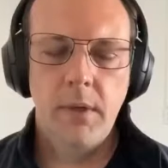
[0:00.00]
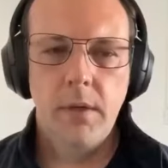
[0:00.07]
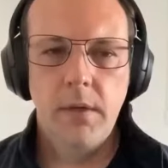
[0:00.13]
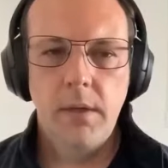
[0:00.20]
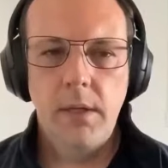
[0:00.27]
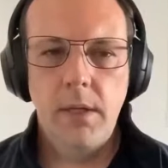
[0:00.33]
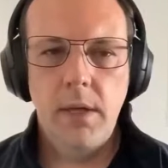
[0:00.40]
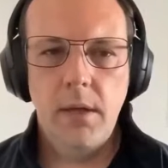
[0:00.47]

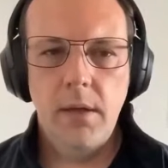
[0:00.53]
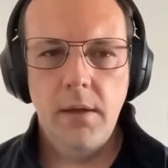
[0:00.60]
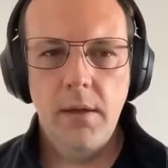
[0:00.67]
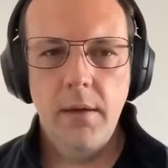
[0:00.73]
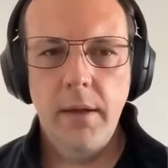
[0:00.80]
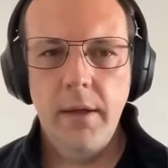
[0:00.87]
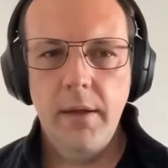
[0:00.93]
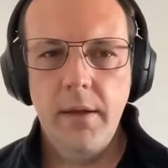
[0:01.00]

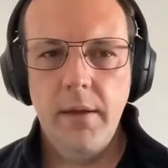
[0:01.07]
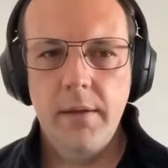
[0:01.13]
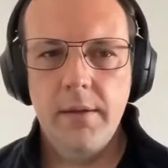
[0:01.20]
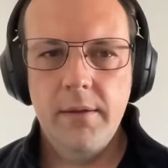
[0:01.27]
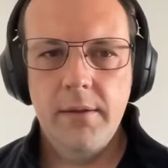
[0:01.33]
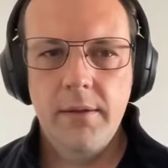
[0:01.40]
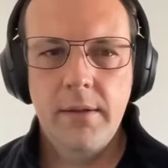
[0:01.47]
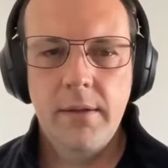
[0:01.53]

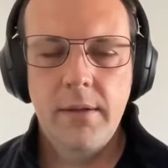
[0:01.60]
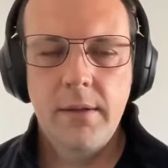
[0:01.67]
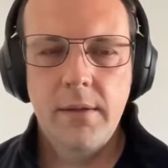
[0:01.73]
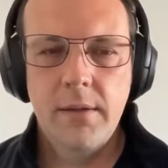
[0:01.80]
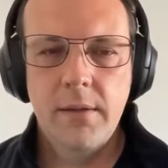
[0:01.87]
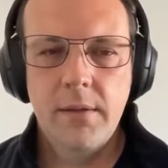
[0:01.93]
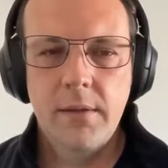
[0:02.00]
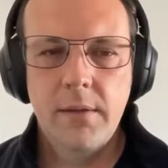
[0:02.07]
Yeah,
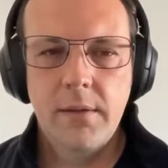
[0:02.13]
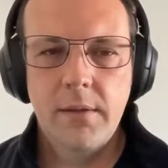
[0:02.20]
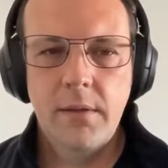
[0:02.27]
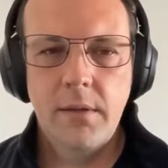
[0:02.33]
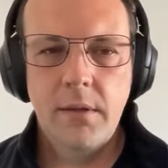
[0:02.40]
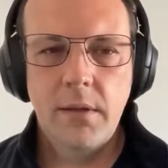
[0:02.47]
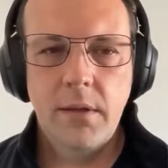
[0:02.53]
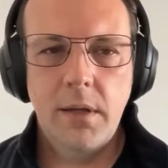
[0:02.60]

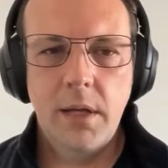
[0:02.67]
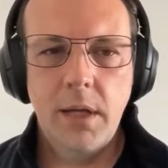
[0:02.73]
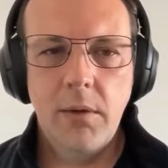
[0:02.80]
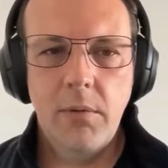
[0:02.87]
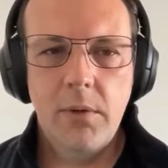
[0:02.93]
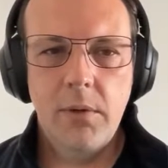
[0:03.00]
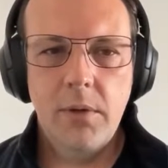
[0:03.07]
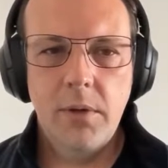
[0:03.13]
I
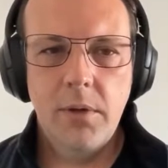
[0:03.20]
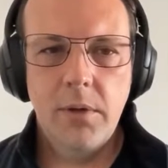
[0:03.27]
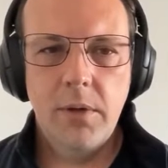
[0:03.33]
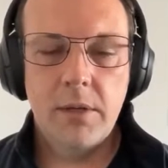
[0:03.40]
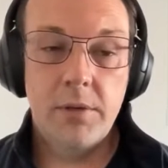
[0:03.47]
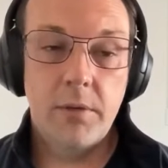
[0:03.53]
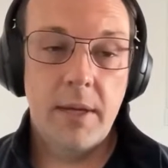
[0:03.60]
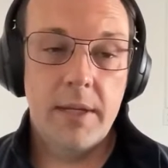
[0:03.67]
would go to,
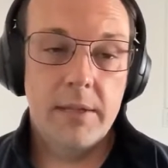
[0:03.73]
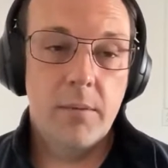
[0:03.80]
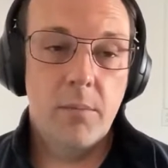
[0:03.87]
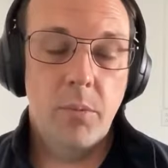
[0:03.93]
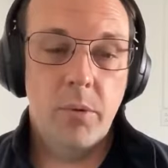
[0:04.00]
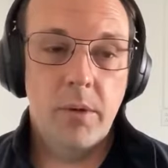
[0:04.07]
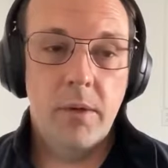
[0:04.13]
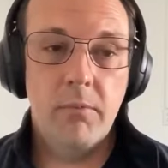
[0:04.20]
so at some
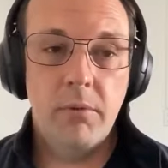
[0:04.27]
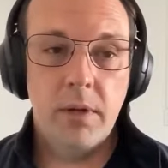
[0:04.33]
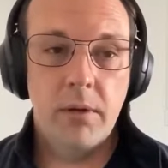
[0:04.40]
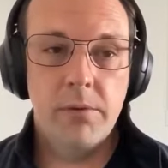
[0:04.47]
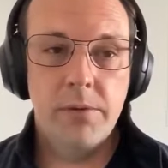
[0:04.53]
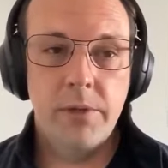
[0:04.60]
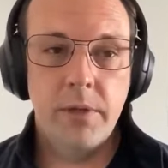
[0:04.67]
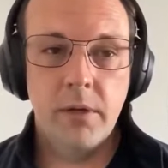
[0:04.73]
point when I
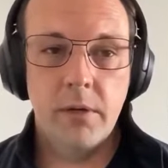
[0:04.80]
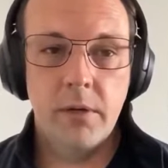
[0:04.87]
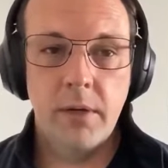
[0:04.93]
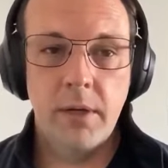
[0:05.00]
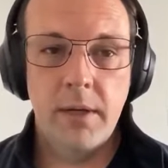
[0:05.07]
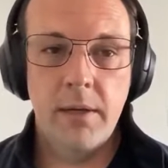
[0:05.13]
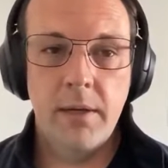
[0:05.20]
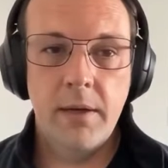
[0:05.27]
was younger and
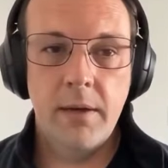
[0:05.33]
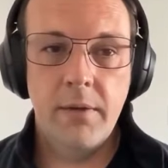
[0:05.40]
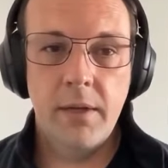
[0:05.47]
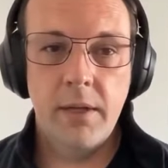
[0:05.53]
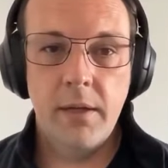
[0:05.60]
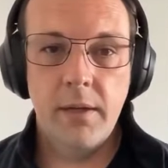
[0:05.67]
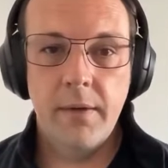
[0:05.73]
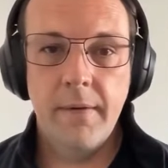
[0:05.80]
I didn't have a
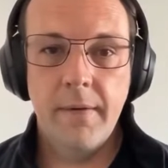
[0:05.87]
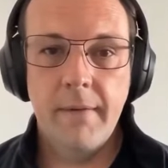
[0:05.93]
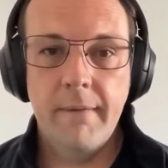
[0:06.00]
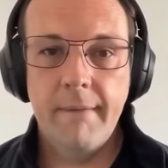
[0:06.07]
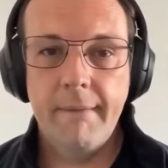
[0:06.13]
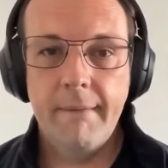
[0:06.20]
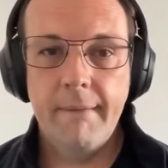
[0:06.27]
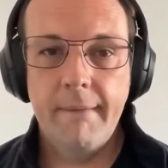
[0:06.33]
kid,
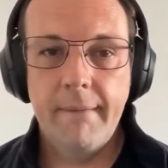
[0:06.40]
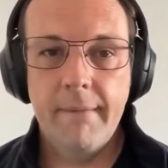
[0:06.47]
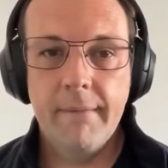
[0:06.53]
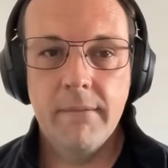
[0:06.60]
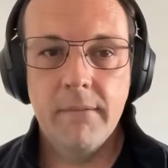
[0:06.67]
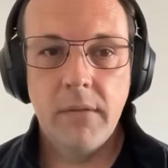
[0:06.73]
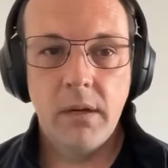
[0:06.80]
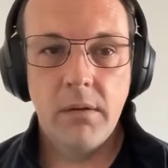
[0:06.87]

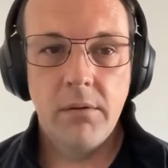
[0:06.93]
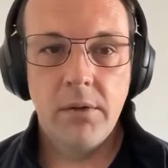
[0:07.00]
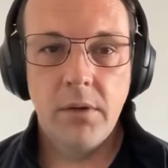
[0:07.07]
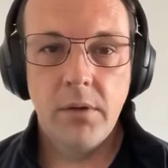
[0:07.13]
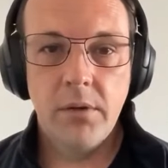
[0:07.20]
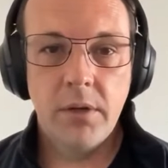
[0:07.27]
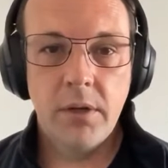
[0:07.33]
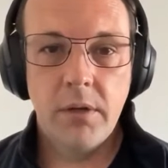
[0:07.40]
I would
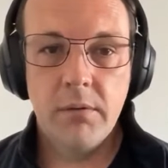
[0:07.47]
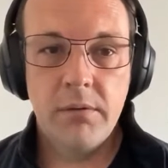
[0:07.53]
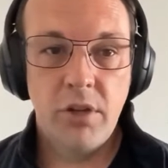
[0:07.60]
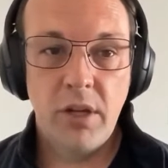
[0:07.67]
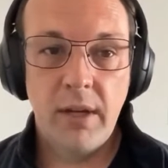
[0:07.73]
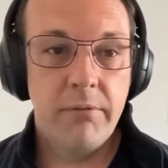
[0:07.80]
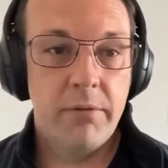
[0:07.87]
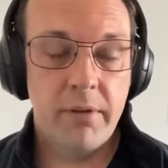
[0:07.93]
go to
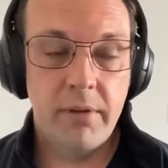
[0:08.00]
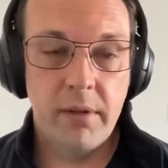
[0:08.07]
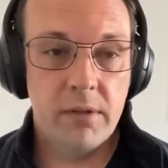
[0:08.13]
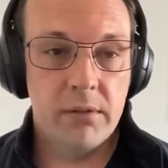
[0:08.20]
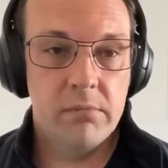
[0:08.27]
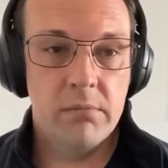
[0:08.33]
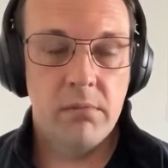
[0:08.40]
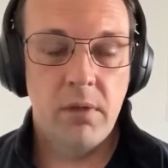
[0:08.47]
everything
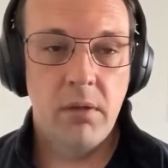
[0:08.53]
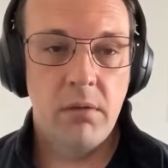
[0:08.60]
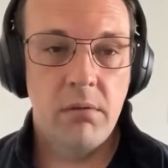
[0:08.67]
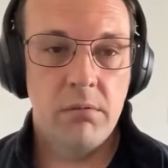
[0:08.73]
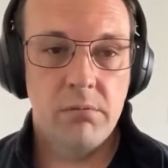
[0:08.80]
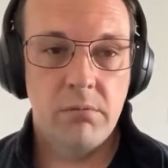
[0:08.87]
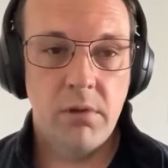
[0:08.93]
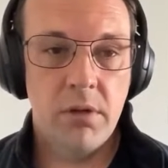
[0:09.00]

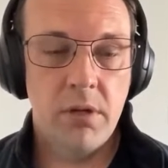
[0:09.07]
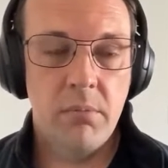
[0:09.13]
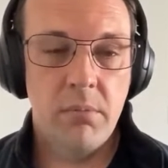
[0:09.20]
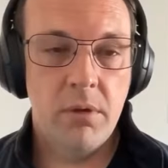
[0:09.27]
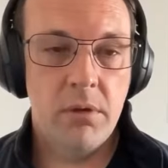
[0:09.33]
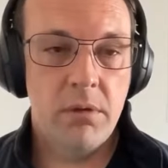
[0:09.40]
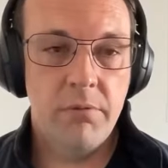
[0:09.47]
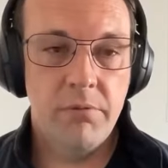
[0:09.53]
with Rocky
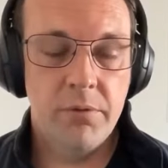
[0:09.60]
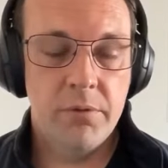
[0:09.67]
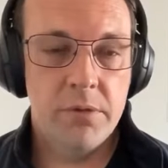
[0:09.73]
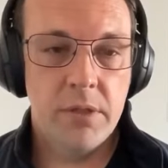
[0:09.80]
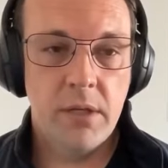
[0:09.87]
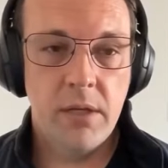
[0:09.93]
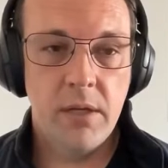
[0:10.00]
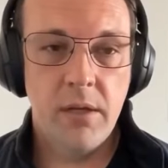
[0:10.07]
Mountain
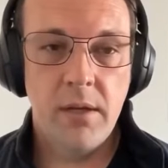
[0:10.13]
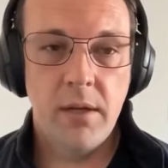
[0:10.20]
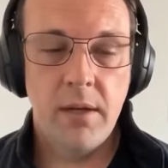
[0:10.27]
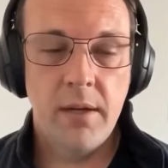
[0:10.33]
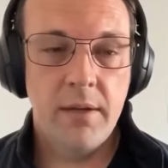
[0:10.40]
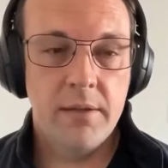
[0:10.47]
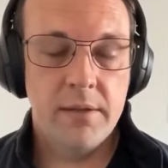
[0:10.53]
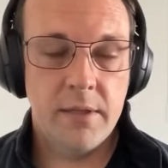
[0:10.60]
InfoSec,
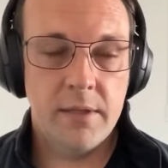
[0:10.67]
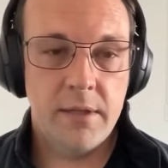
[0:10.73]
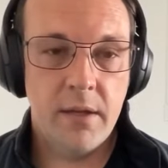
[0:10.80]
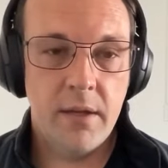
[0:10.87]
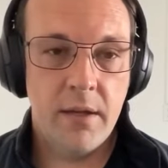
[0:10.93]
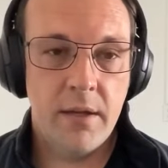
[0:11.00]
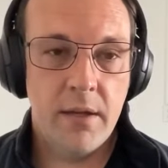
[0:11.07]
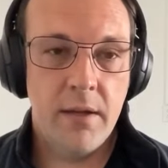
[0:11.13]

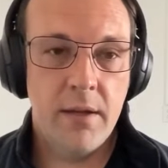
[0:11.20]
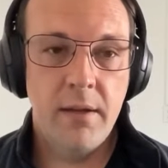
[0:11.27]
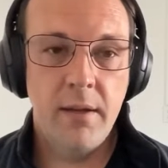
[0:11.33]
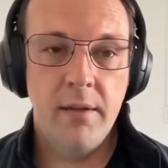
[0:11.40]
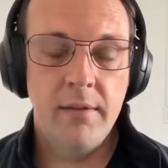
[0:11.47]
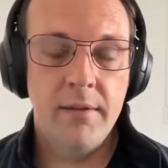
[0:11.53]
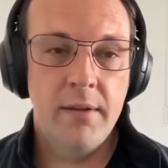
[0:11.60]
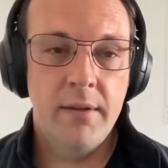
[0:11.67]
ISSI,
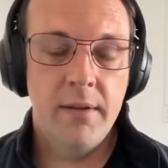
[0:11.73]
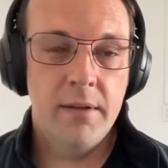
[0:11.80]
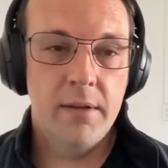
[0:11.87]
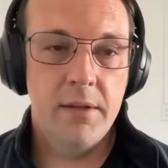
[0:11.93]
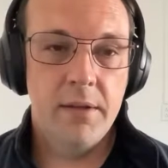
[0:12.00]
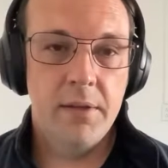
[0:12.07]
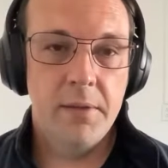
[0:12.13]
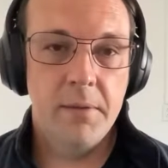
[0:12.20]

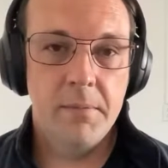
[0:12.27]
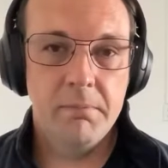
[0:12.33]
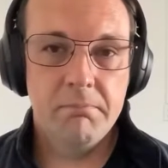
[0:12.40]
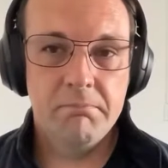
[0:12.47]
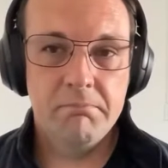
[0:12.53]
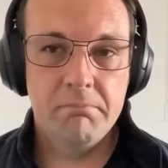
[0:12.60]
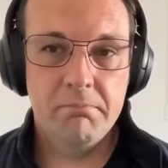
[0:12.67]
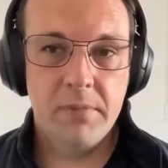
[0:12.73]

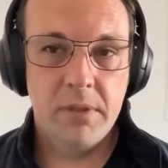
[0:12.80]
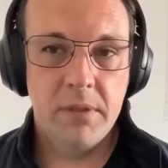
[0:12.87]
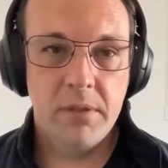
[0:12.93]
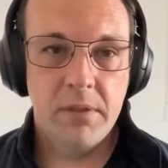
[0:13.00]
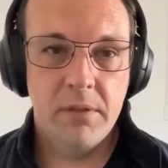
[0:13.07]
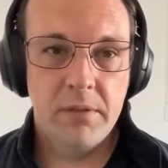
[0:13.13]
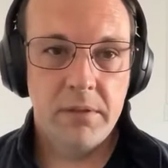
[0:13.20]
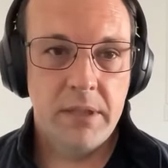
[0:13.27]

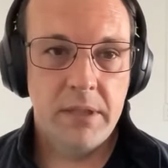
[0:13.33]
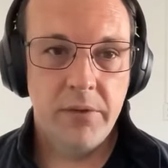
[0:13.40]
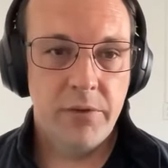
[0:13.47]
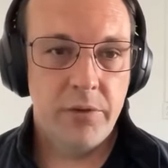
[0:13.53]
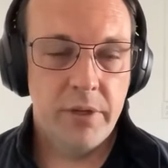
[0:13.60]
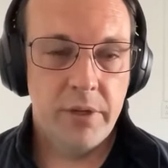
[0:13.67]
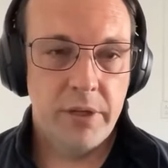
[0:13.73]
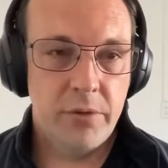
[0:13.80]
the
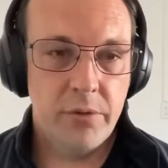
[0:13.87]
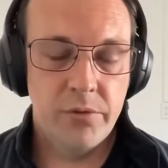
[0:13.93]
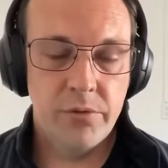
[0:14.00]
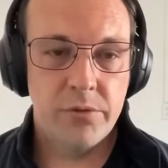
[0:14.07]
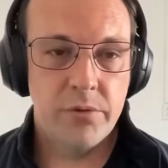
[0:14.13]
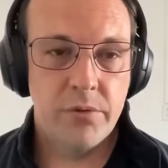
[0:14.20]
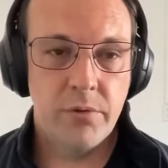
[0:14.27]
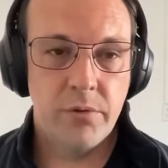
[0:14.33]
Internet
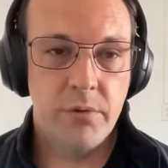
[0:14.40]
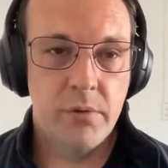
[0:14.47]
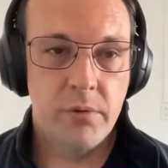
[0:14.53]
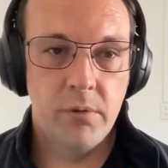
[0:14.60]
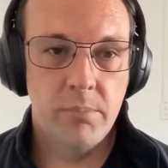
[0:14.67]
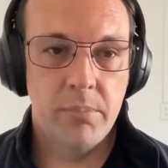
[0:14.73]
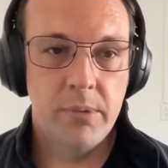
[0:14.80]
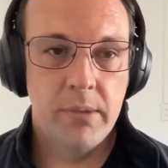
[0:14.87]
Users Group,